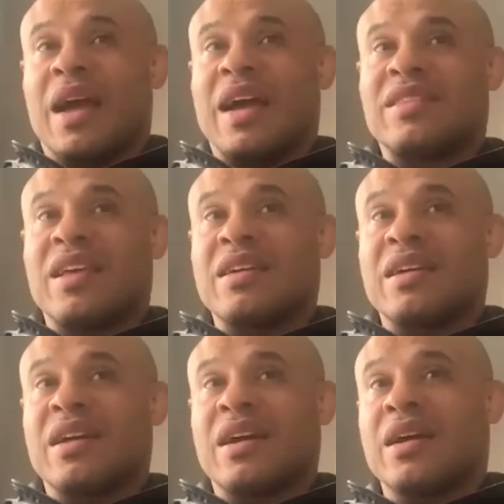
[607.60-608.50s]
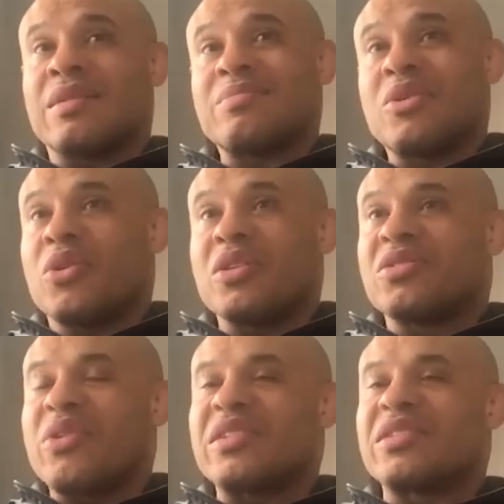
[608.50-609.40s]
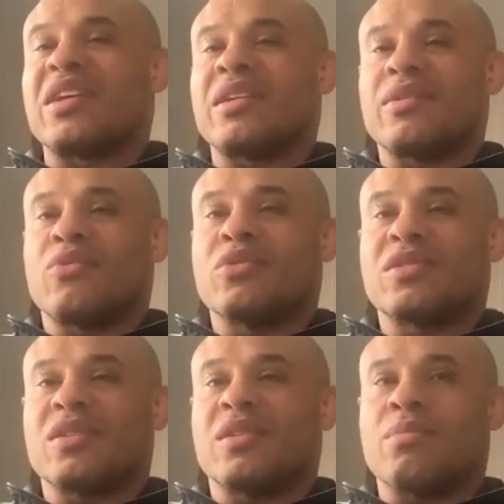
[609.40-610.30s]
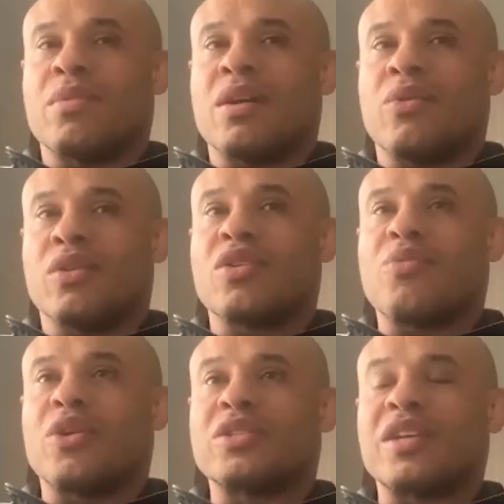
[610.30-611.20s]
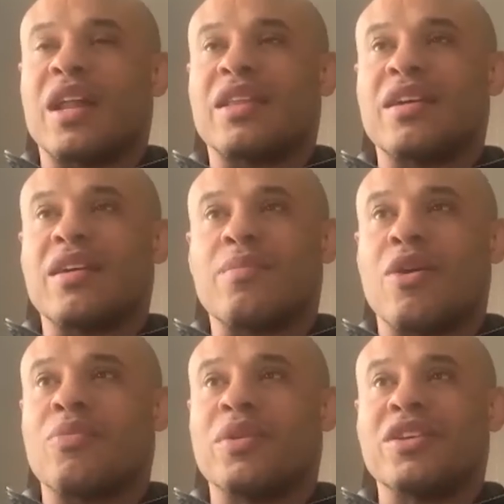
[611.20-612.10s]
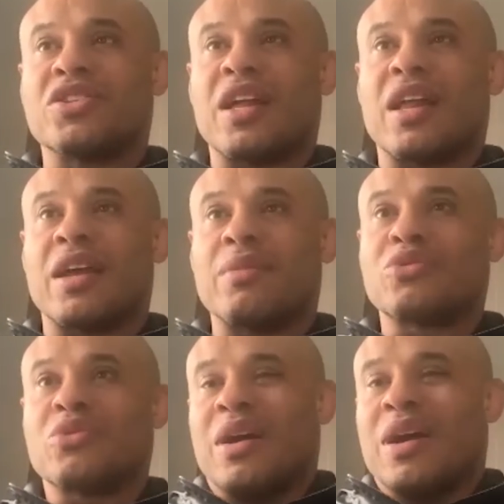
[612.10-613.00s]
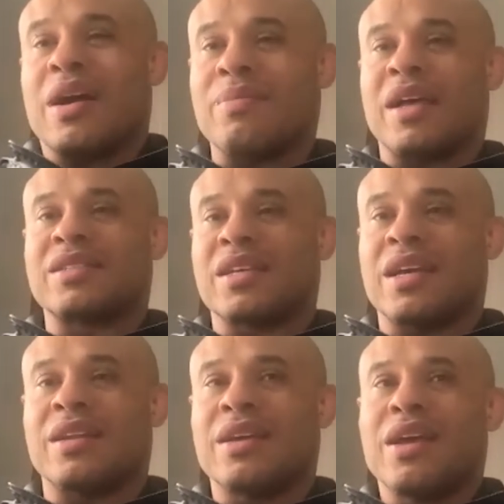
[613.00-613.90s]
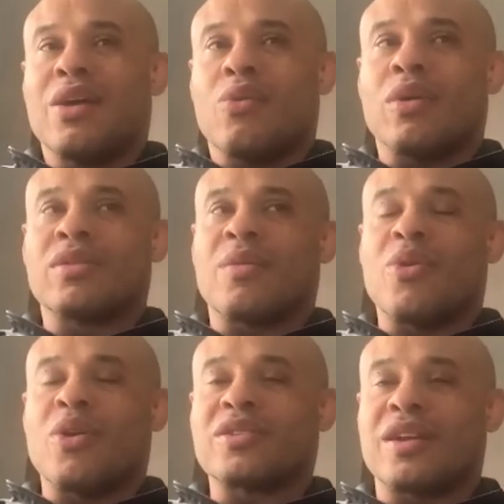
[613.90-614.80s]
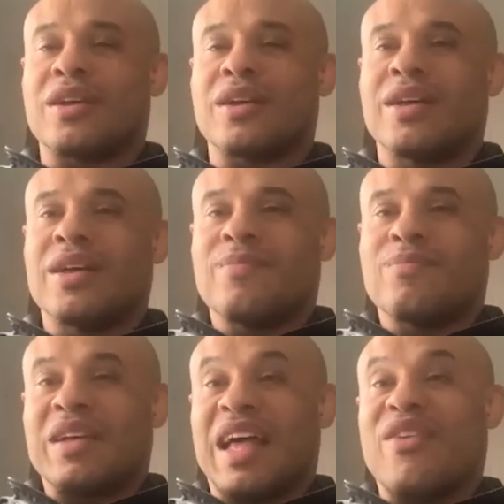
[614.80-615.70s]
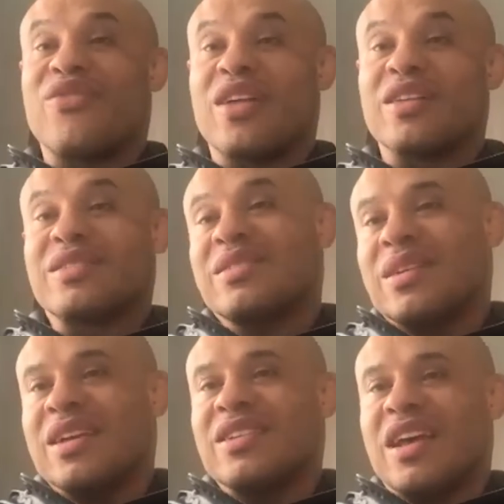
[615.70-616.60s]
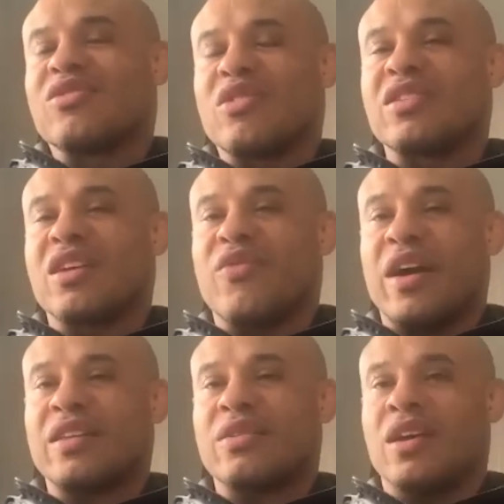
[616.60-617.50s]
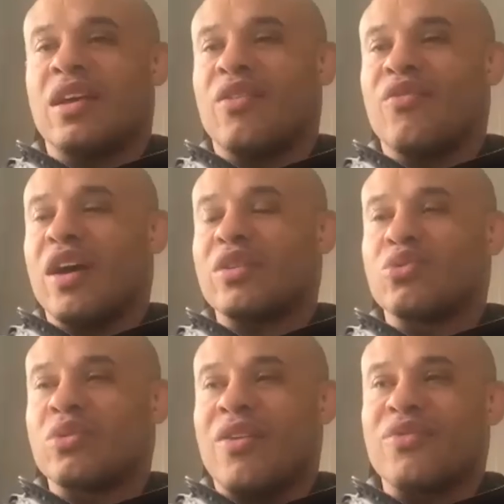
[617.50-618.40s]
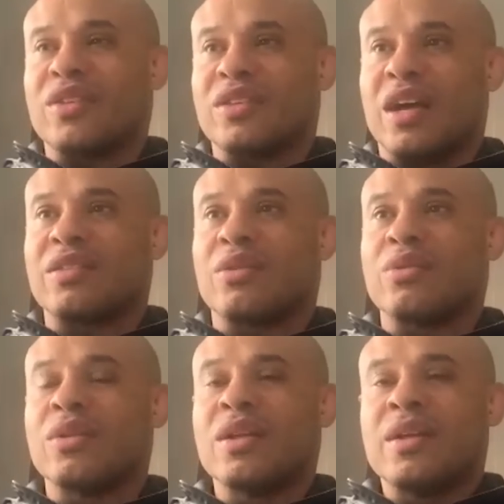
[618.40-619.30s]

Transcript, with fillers: I think you know, interesting with Wonder Boy style. I think Kamaru beat him too. I'm not saying Wonder Boy is gonna, but I feel it's interesting fight. He fought 2 times for the title.